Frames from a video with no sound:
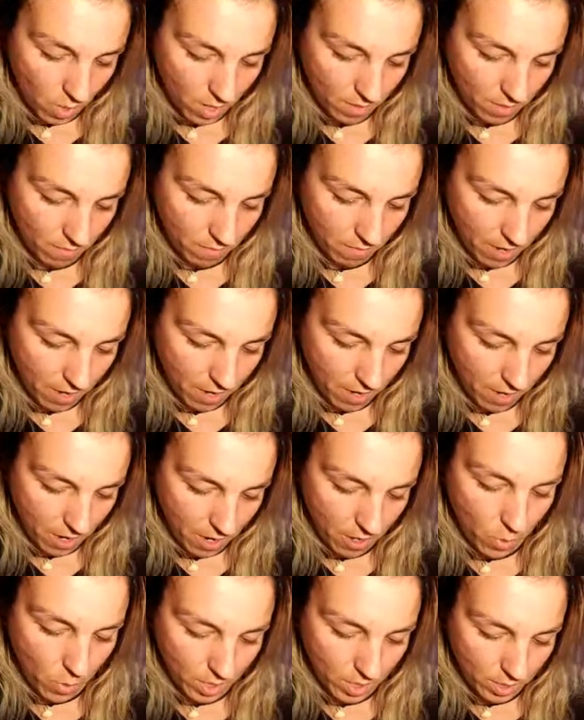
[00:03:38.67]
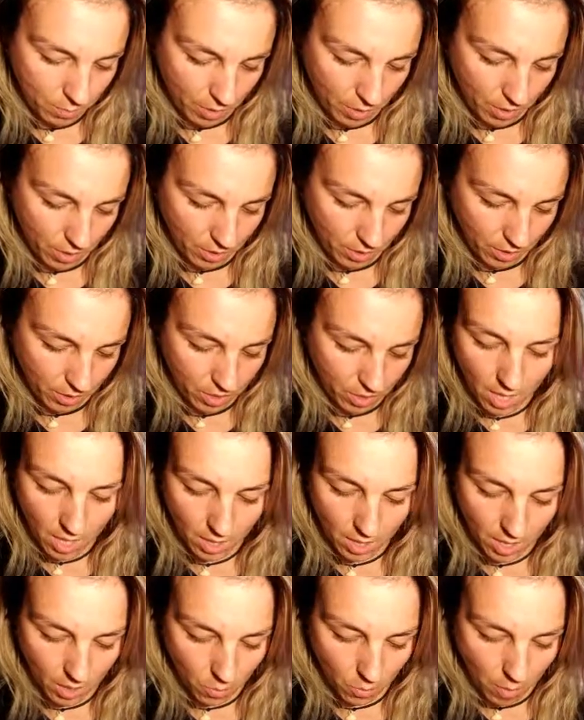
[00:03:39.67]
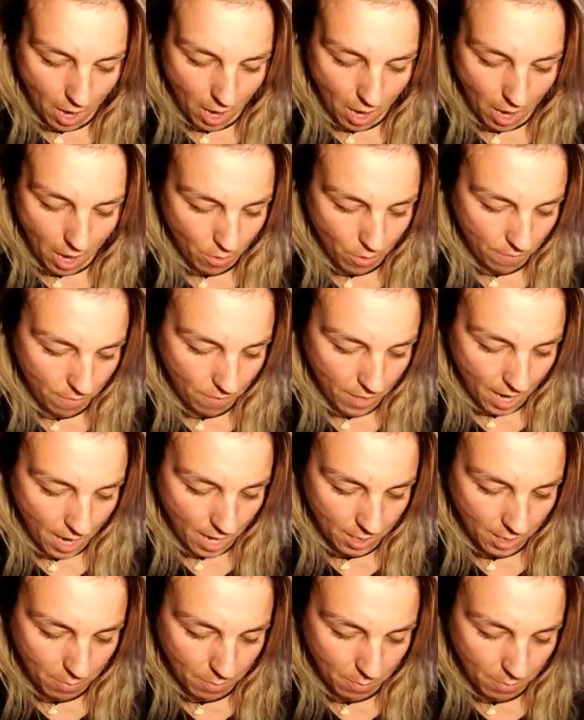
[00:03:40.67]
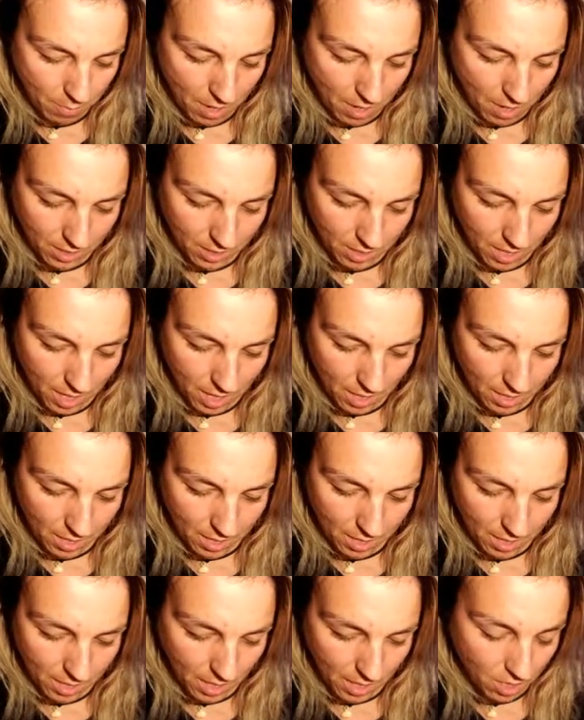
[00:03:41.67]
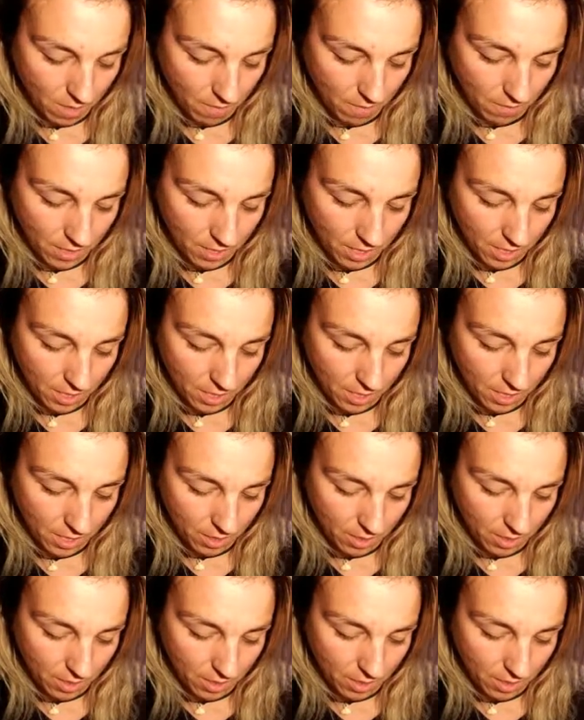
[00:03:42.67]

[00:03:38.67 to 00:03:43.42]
fairy whispers that the power of thoughts manifests the unseen into the physical.